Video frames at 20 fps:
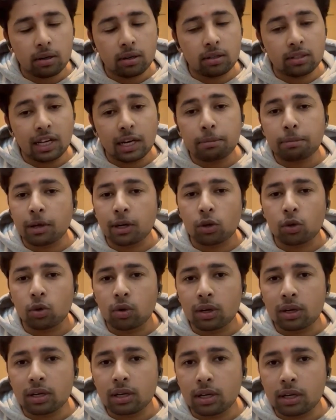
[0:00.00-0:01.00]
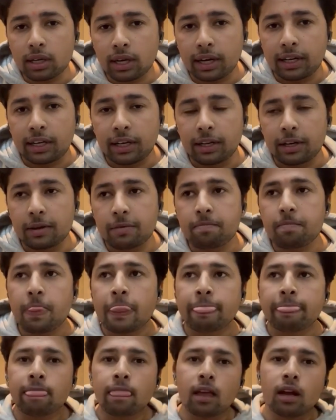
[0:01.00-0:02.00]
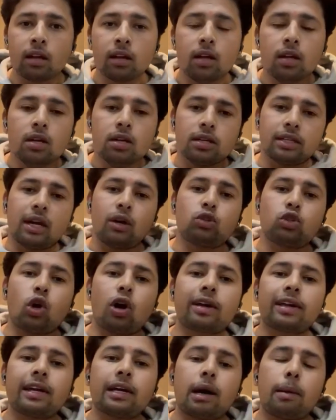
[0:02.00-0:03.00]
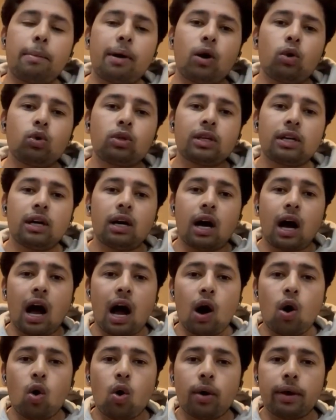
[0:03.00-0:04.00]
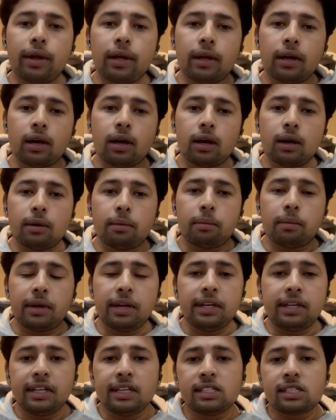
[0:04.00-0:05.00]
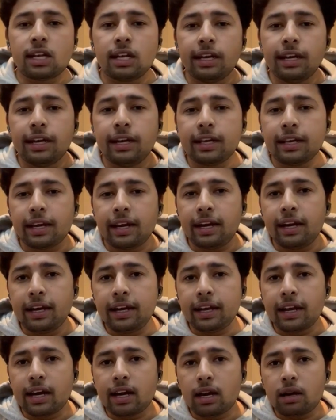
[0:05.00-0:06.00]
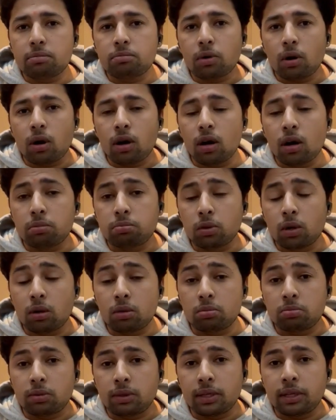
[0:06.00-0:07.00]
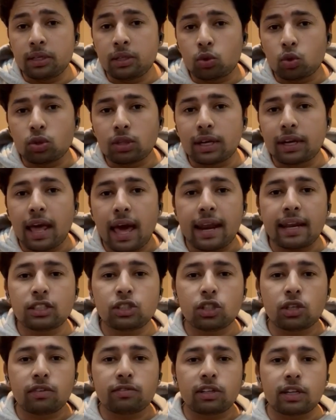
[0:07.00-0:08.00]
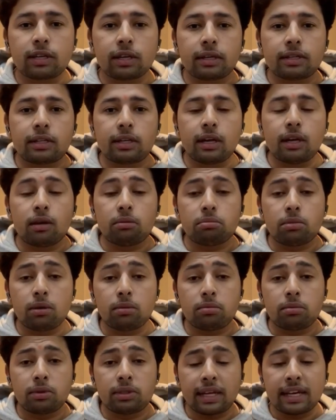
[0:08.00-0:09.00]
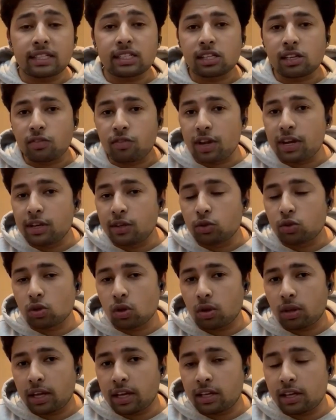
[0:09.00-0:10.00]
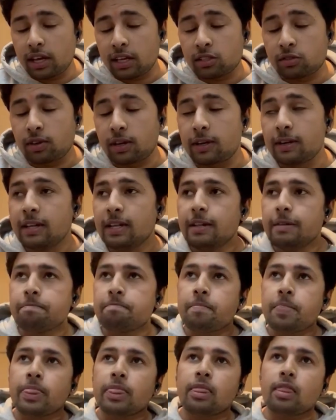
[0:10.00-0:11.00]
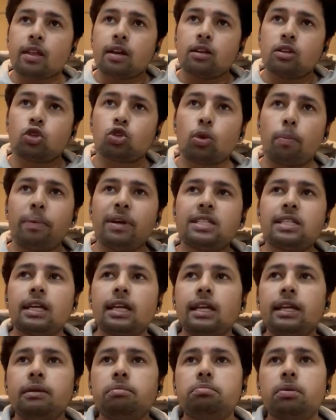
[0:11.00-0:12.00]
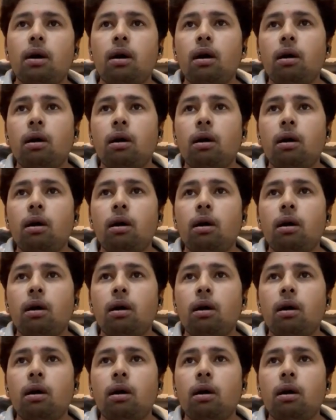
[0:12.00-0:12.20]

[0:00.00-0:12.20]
that particular criteria. Now talking about how it is leading India into the direction of the tax revenues as well. So basically,